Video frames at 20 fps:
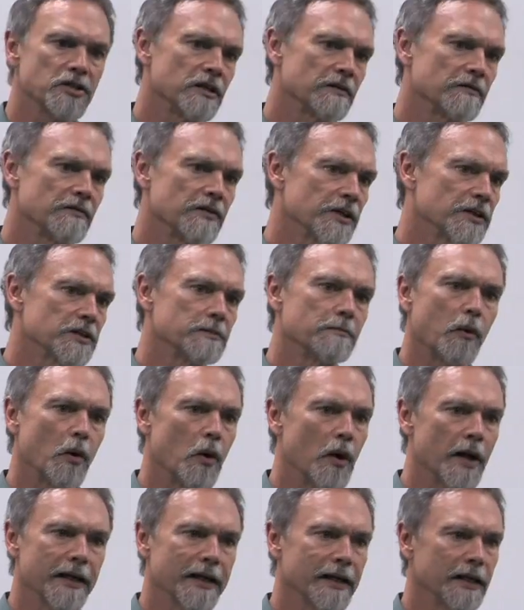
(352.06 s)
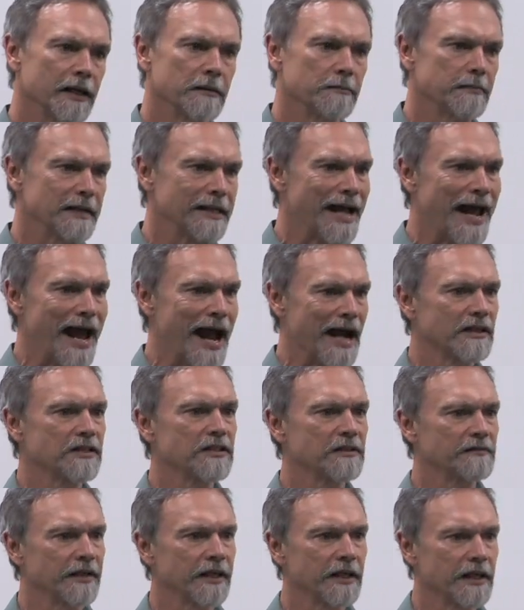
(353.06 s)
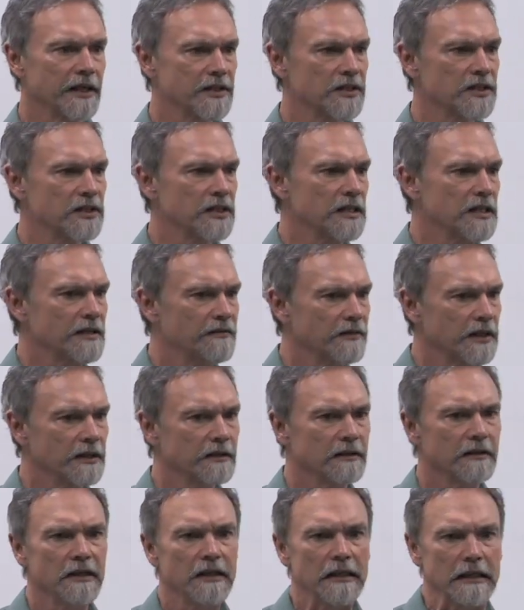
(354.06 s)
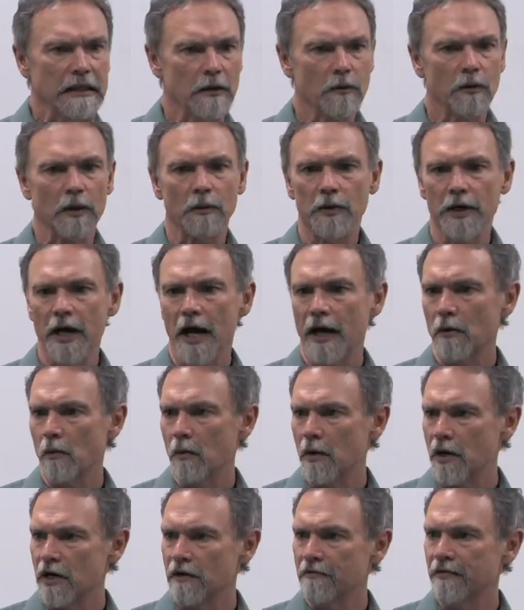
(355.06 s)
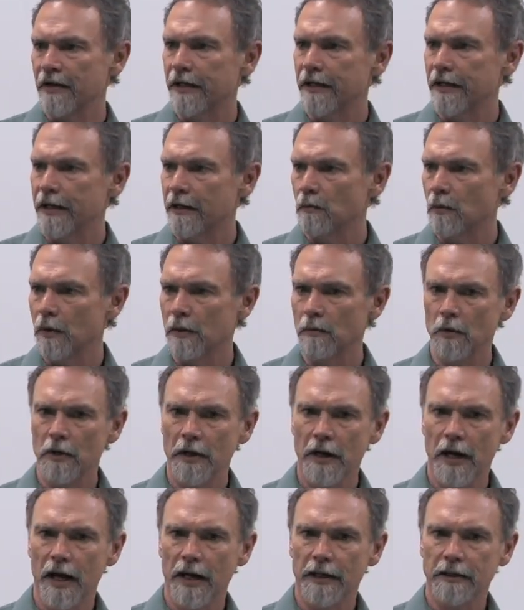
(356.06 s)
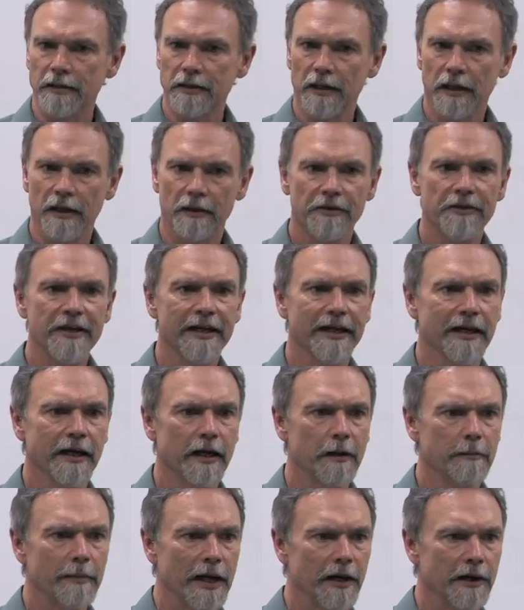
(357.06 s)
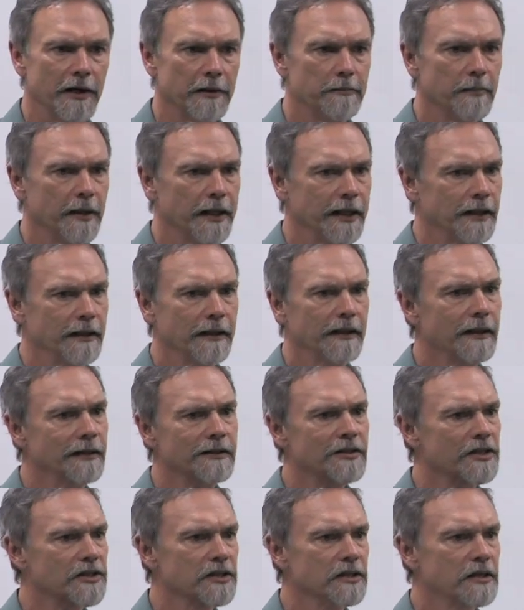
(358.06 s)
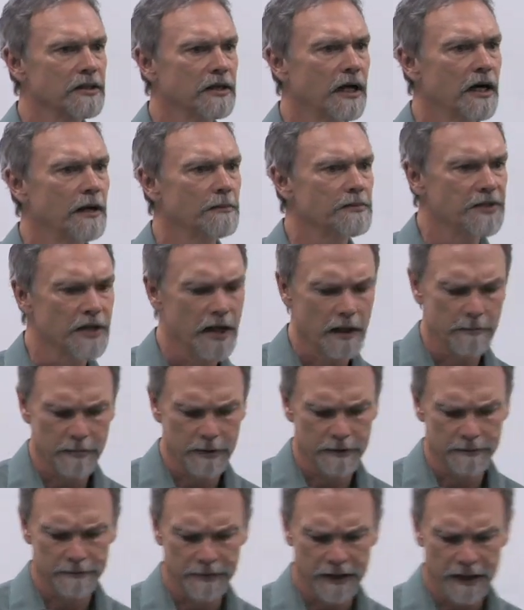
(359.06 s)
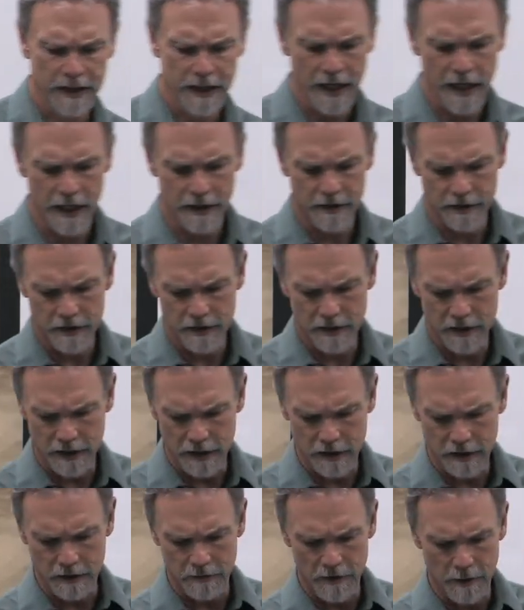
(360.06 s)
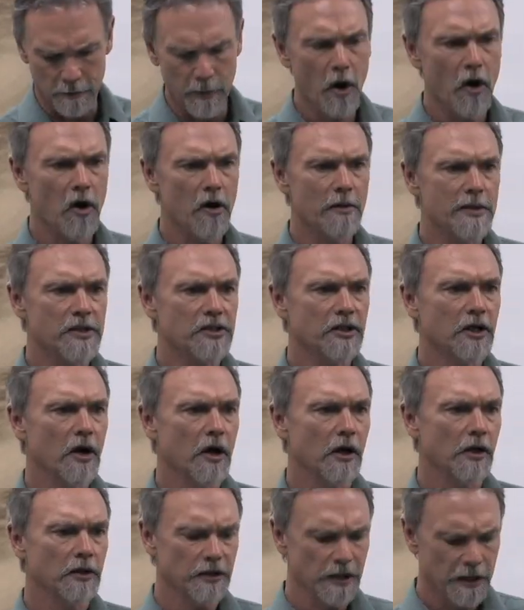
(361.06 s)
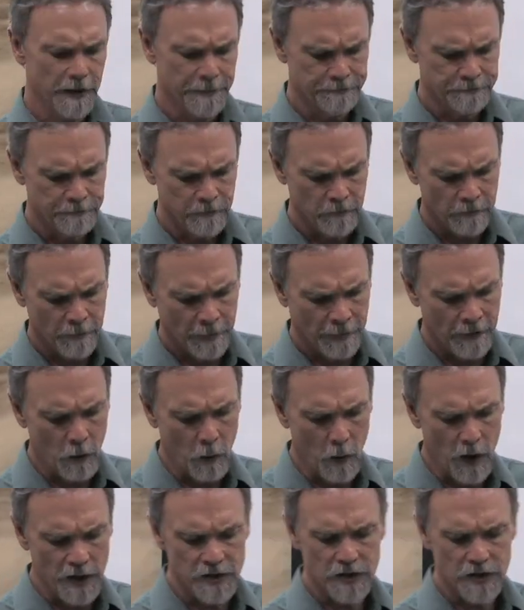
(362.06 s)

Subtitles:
of this boy can be active in us, even when we're not aware of it and when we're not thinking about it, but it just comes up. And the poem is called One